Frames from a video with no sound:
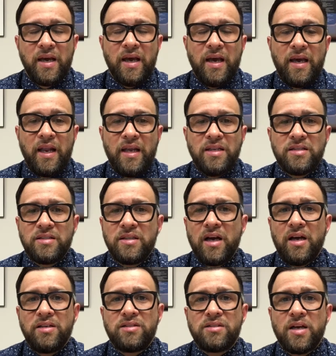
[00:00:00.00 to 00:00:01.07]
and it's
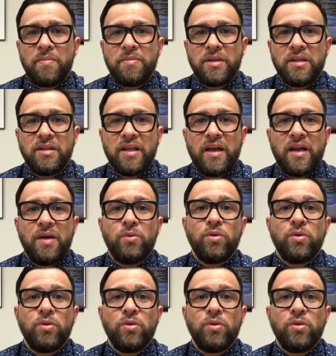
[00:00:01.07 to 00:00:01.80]
not something that it